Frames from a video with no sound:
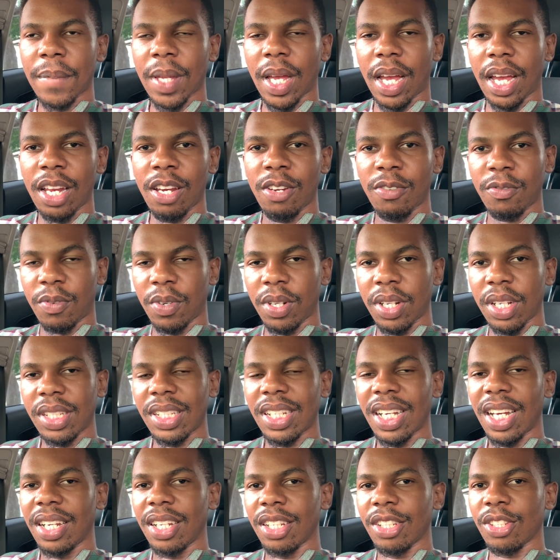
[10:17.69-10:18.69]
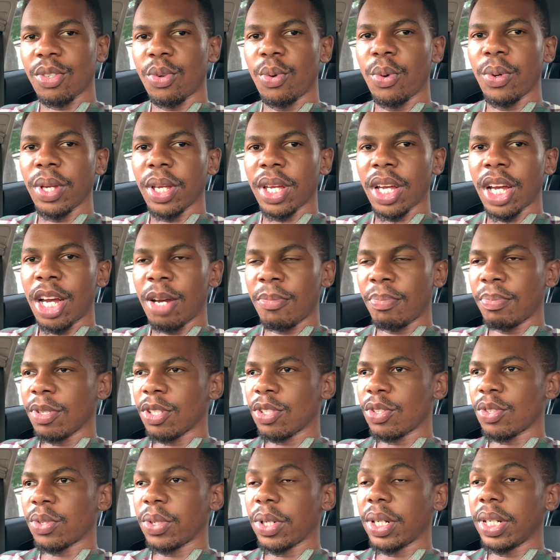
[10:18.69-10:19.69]
highly volatile is going up
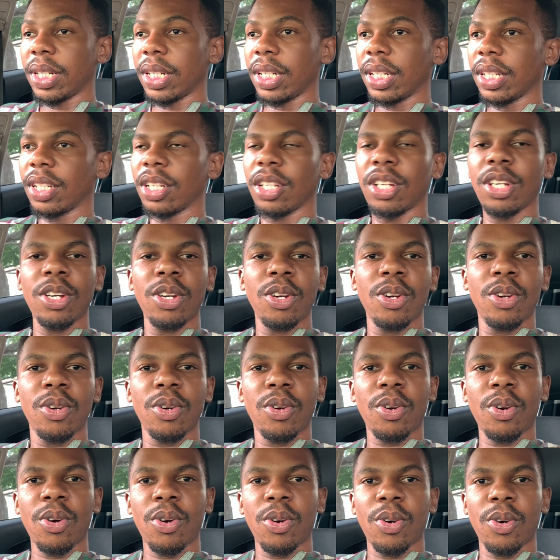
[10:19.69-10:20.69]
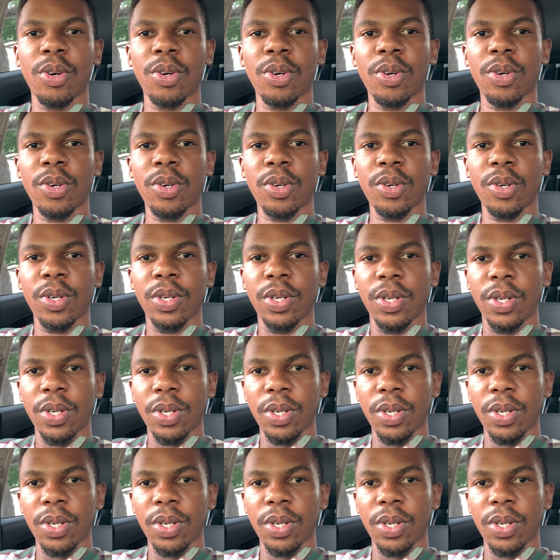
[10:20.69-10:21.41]
is trending or